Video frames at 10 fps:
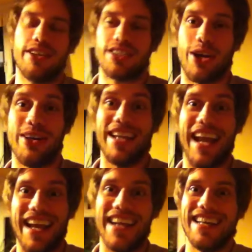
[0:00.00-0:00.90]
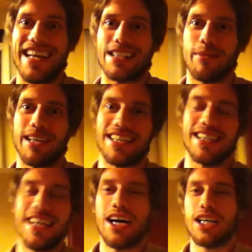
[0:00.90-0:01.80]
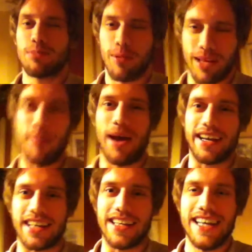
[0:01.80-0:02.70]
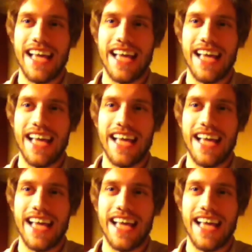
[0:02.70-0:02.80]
So yeah, that's going to be good. I should probably get packing.